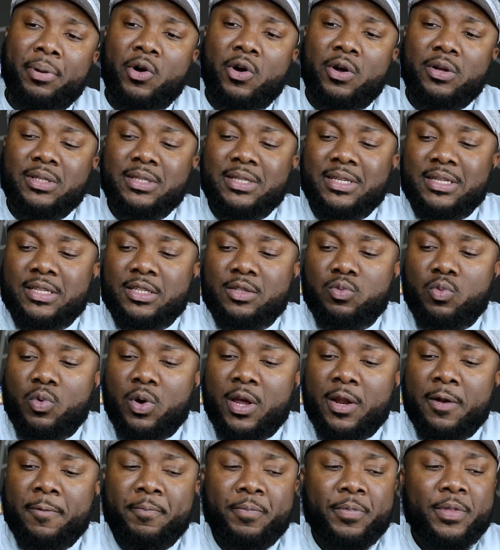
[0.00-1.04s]
bought this
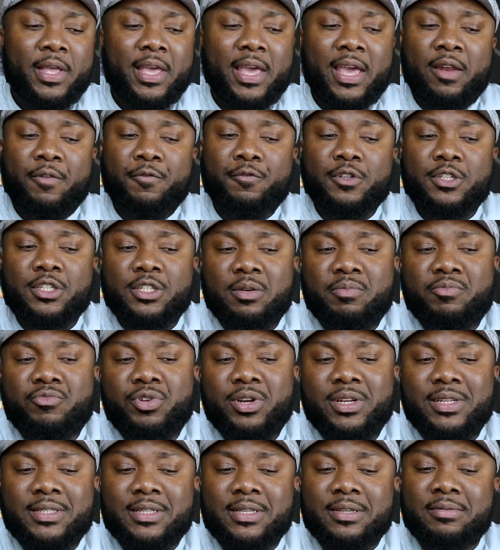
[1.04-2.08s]
one, and for some
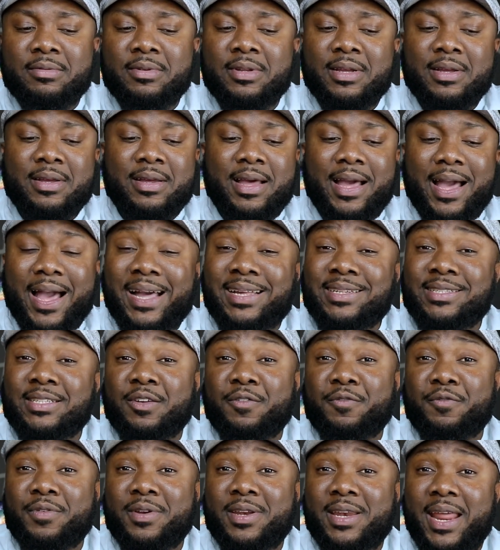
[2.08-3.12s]
reason, as
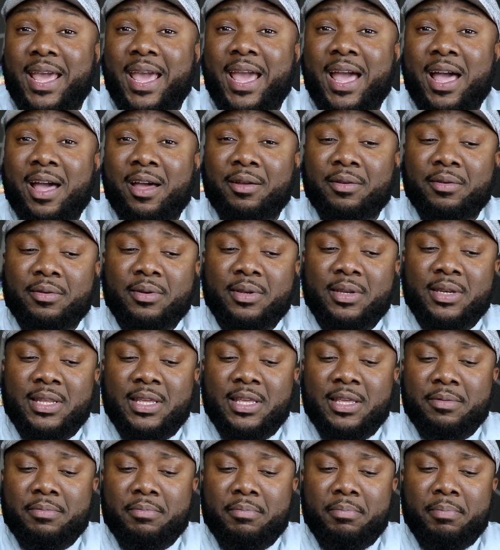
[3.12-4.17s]
of now,
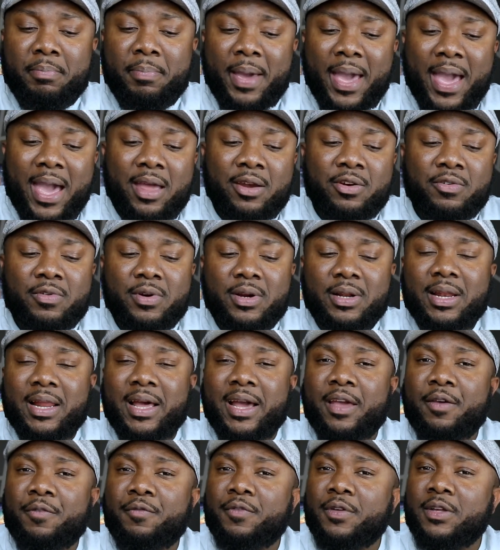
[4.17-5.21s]
the battery
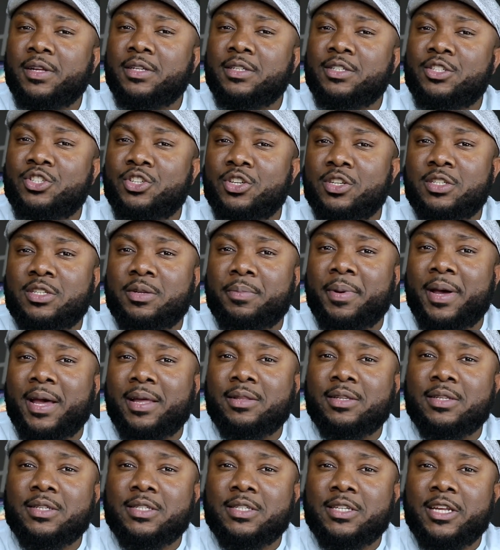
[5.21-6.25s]
life is just
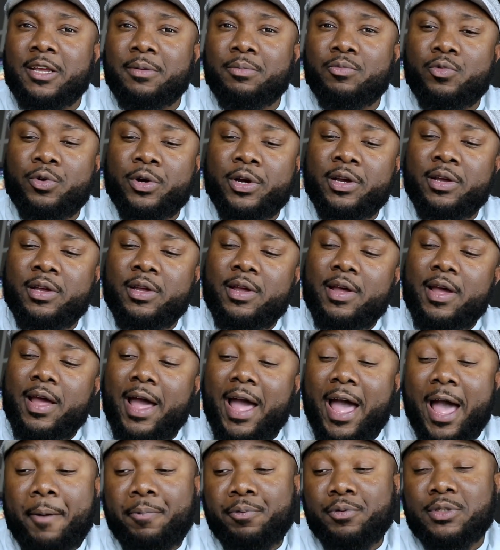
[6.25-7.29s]
about the same way.
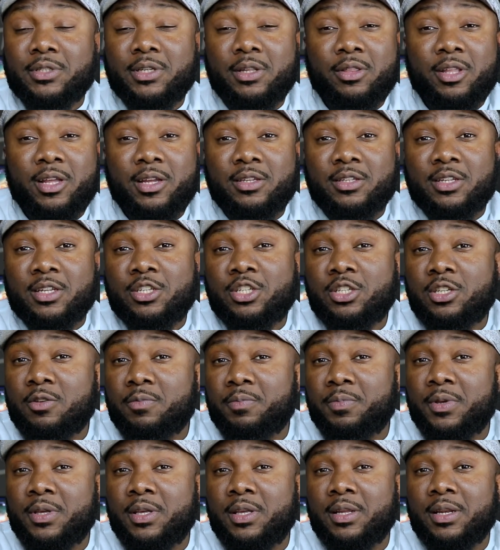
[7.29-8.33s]
I personally think this
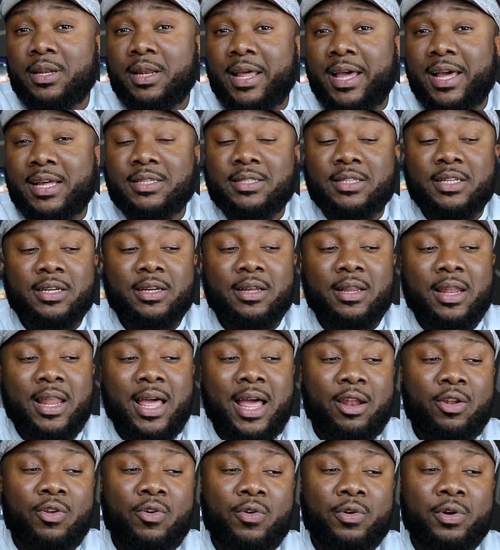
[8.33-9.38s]
should be lasting a
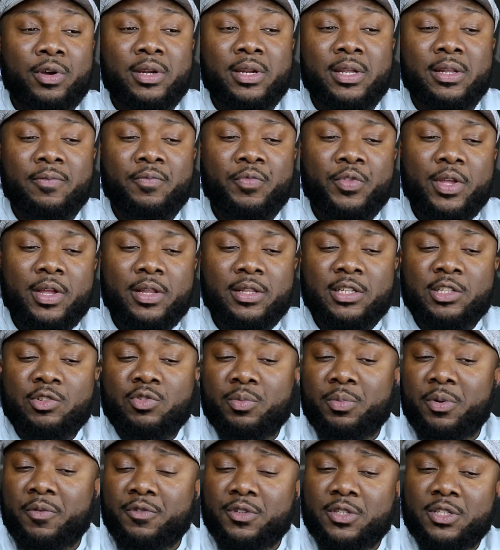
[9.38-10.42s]
lot longer than this
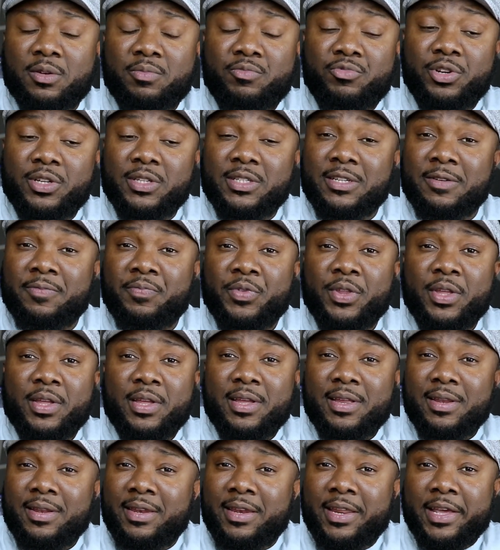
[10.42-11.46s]
one, but for some reason,
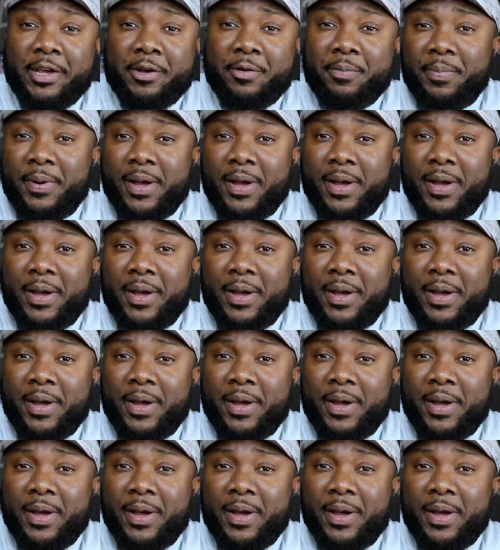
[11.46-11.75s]
they're